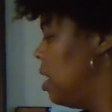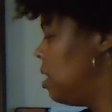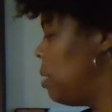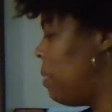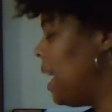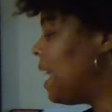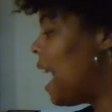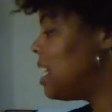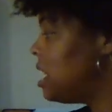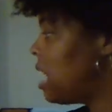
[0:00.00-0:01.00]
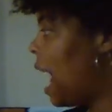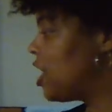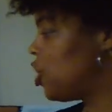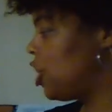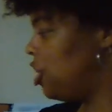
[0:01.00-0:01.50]
The main gas is
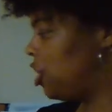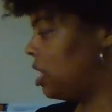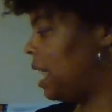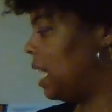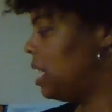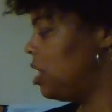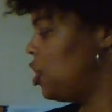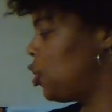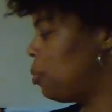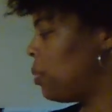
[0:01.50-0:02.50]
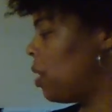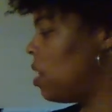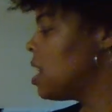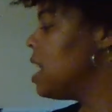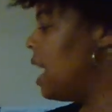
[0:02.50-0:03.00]
hydrogen, just like it is in
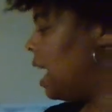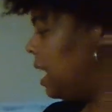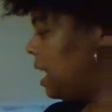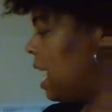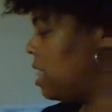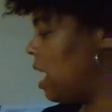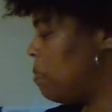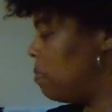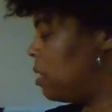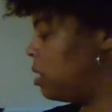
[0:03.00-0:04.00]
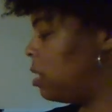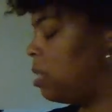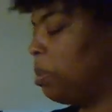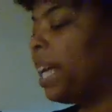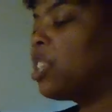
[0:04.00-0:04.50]
Jupiter. And again, the
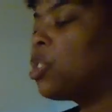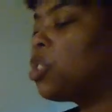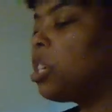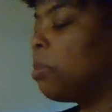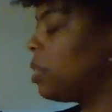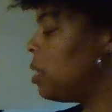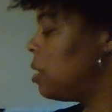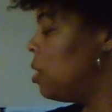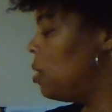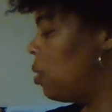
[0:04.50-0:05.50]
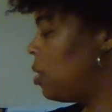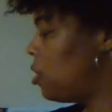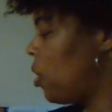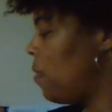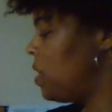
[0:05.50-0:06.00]
planets are similar. So the
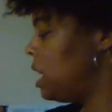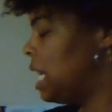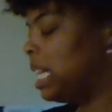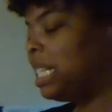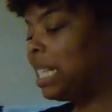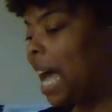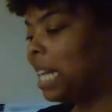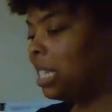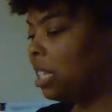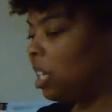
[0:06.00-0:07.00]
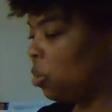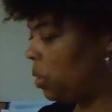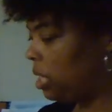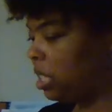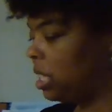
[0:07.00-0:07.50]
surface, again, is gas and
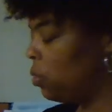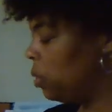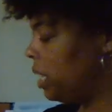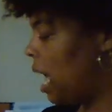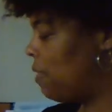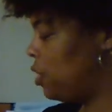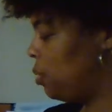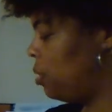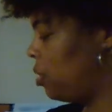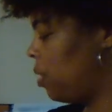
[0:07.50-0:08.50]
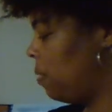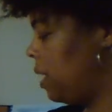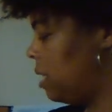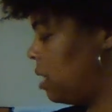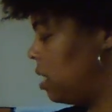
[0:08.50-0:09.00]
liquids. Doesn't really have a true surface.